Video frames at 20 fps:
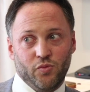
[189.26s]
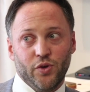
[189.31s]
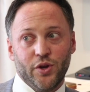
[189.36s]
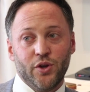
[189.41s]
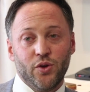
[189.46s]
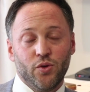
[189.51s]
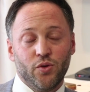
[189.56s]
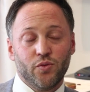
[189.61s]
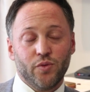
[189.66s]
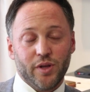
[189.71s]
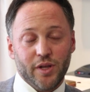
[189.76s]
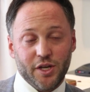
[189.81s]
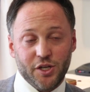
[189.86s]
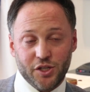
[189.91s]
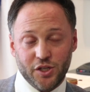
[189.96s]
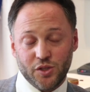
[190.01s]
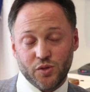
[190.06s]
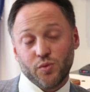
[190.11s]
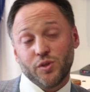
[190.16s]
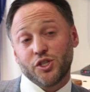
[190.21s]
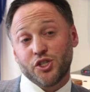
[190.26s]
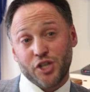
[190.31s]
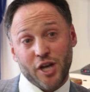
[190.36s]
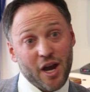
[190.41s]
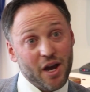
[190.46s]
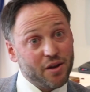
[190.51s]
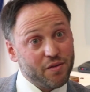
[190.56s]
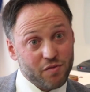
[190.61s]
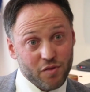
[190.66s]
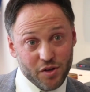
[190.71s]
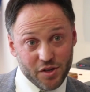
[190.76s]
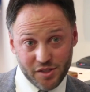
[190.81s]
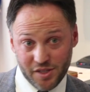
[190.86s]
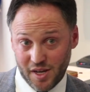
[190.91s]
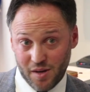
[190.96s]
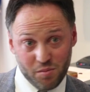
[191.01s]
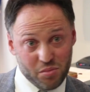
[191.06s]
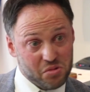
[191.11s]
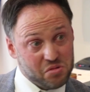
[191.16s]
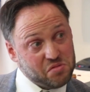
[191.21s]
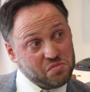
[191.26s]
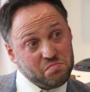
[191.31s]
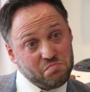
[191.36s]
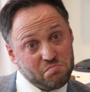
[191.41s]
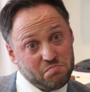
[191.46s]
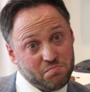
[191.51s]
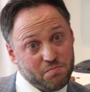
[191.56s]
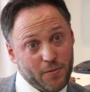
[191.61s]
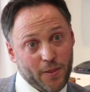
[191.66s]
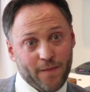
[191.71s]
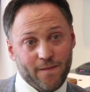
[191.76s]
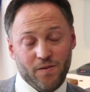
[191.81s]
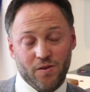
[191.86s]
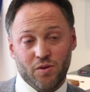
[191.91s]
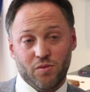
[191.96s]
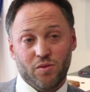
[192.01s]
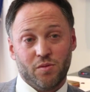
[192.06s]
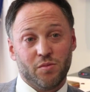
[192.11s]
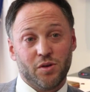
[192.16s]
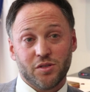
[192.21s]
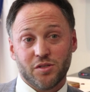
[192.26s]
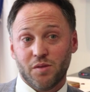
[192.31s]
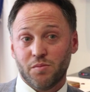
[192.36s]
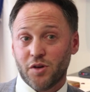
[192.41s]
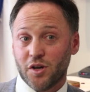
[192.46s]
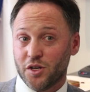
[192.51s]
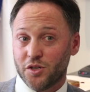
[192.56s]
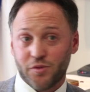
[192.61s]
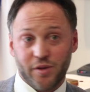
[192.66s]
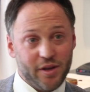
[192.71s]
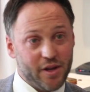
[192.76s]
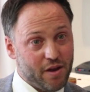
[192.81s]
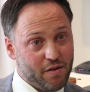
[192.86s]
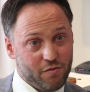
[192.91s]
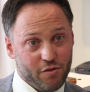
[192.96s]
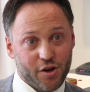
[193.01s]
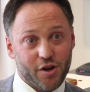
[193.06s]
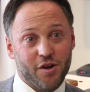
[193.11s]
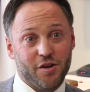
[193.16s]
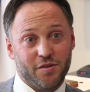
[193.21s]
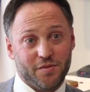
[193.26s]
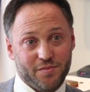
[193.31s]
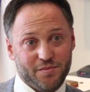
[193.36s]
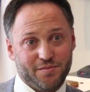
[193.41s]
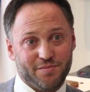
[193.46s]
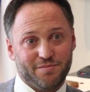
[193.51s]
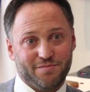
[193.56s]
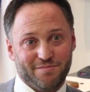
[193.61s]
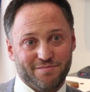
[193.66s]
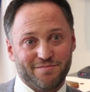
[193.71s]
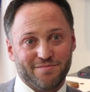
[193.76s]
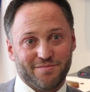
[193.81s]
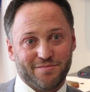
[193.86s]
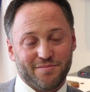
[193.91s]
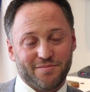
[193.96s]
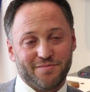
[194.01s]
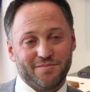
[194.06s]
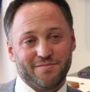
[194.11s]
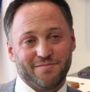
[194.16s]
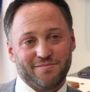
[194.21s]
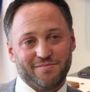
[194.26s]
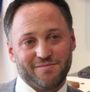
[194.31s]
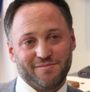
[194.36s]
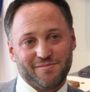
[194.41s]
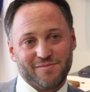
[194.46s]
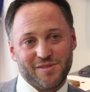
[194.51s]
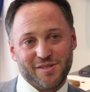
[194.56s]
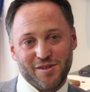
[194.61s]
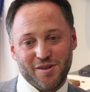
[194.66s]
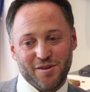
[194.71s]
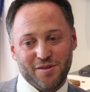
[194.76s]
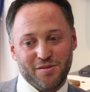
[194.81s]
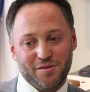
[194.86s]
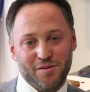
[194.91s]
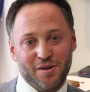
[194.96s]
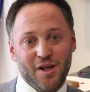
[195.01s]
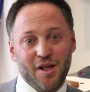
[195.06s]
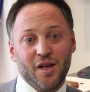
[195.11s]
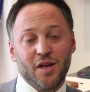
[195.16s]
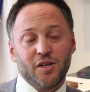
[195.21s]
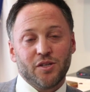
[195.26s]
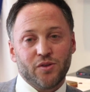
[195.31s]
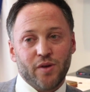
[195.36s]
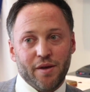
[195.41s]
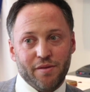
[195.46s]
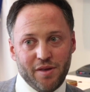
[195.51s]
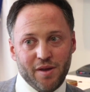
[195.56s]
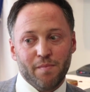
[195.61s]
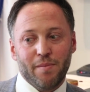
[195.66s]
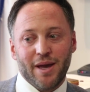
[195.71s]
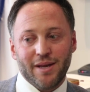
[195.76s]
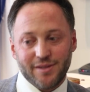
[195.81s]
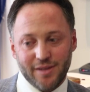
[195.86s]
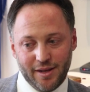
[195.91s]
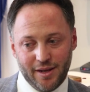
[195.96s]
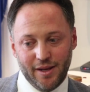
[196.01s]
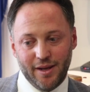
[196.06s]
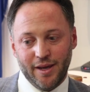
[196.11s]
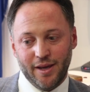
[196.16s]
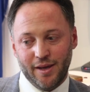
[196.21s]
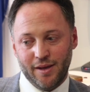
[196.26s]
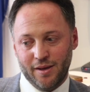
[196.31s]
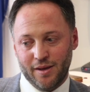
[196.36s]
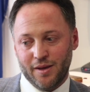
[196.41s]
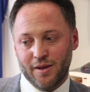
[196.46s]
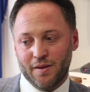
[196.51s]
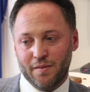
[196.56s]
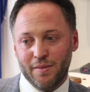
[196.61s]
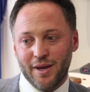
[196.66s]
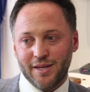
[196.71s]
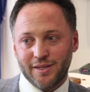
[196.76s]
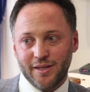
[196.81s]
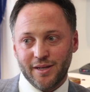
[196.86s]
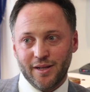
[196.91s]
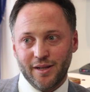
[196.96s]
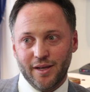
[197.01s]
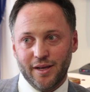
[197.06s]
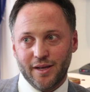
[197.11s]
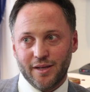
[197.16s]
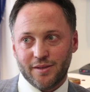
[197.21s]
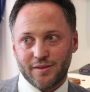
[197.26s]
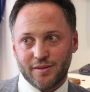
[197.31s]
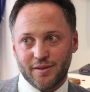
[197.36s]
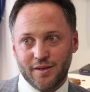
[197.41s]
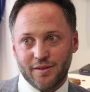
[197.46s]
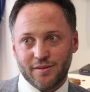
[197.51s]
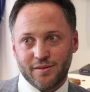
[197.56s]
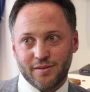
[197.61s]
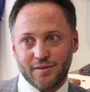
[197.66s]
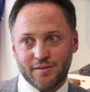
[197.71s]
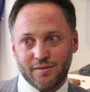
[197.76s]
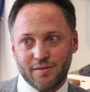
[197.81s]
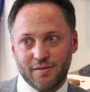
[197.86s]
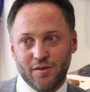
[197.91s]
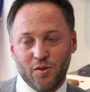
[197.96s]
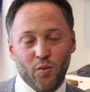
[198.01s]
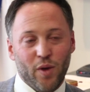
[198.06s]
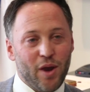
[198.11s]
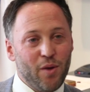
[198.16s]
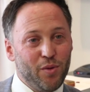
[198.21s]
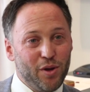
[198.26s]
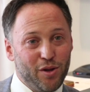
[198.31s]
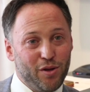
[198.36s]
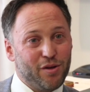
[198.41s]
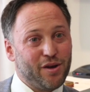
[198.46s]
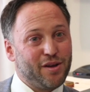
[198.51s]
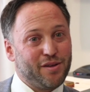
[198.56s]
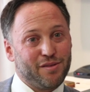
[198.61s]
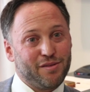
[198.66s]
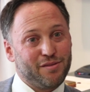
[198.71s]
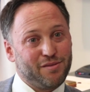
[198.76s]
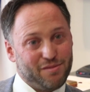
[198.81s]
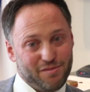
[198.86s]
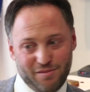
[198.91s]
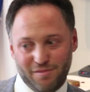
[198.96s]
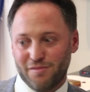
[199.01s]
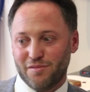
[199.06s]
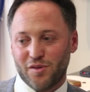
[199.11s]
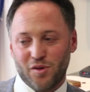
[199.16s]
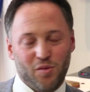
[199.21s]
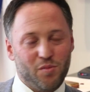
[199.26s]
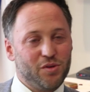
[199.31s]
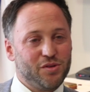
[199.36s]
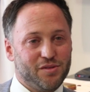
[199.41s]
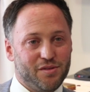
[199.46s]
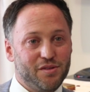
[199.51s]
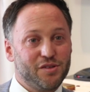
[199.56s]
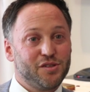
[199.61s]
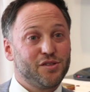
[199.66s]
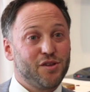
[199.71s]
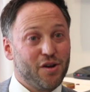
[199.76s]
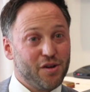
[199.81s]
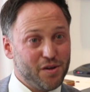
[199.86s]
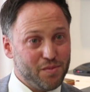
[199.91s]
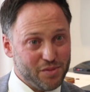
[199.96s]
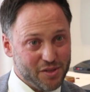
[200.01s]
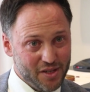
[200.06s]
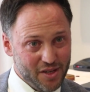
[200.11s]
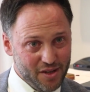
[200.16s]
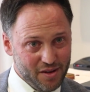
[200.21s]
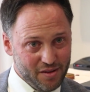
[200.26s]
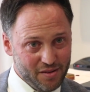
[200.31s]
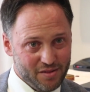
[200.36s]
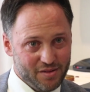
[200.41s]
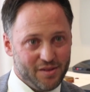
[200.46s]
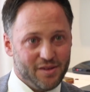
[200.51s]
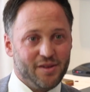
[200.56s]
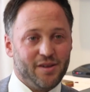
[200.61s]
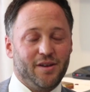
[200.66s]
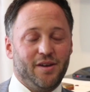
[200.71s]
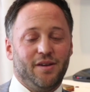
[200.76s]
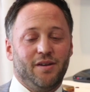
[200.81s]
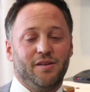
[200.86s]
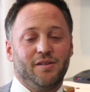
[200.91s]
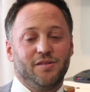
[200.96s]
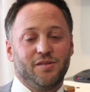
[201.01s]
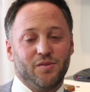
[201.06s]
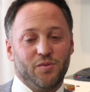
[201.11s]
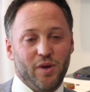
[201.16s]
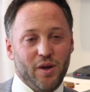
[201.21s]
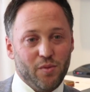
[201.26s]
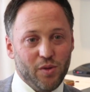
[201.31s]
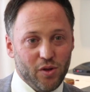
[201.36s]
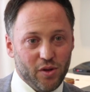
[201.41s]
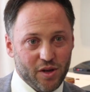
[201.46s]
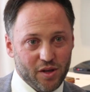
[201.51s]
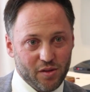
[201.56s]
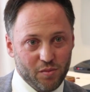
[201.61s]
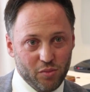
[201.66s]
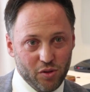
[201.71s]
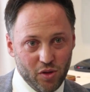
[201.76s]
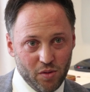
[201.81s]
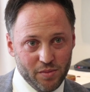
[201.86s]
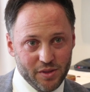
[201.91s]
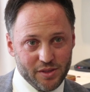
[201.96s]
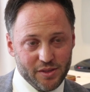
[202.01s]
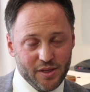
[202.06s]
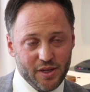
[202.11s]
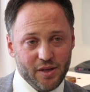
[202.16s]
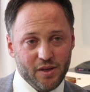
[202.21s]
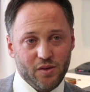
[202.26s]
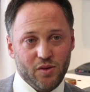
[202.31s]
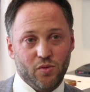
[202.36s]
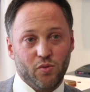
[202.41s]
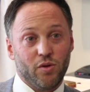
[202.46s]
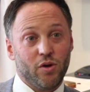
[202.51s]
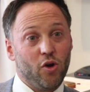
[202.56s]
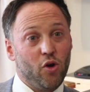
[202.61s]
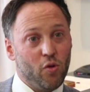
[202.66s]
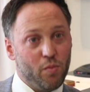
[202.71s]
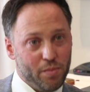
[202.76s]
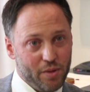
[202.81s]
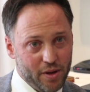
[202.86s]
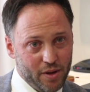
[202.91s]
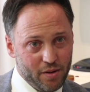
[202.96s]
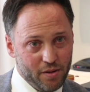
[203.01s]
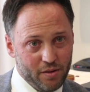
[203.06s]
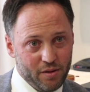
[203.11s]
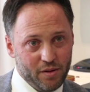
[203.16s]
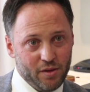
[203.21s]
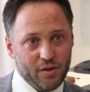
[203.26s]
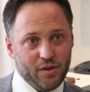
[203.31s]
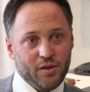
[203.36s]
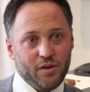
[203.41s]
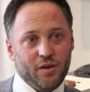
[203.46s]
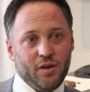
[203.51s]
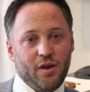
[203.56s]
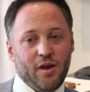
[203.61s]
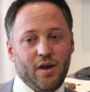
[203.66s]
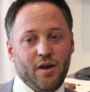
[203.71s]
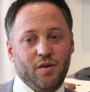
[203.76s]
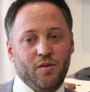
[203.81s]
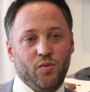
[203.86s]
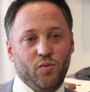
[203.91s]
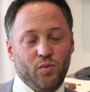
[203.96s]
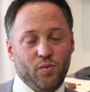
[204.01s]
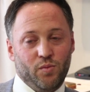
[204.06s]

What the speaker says: renewed relations with Chad, for example, a Muslim country in Africa. Mm-hmm. So I think basically it's the way we look at almost the startup scene, and it's the way we look at diplomacy. We're open, and